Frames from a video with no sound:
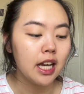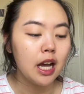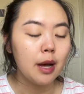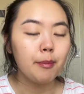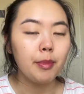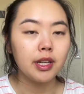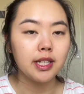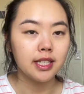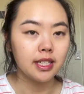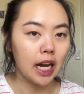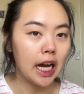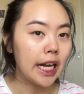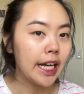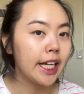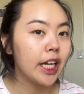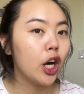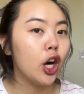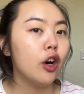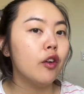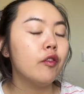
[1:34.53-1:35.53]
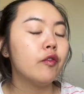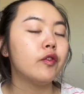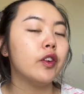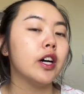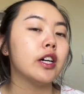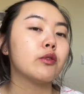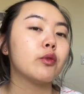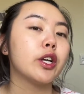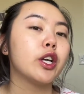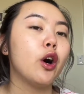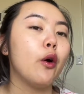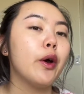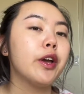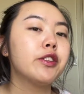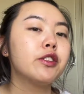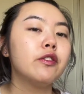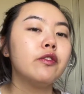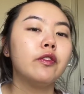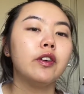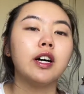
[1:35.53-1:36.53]
But starting off first, we're going
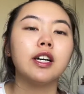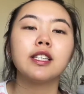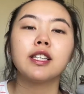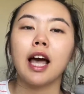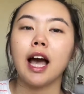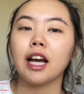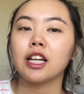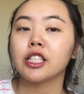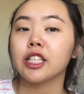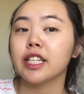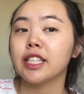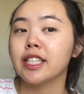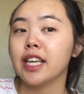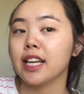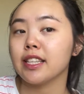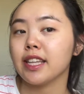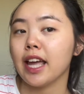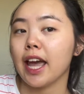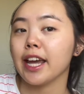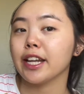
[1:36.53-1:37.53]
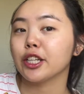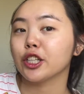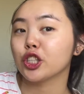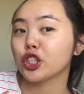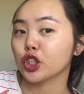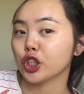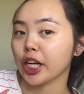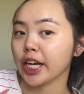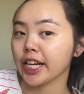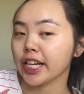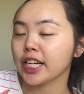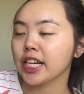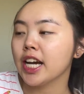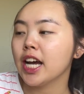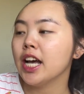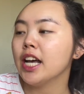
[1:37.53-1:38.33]
to first actually test a drink.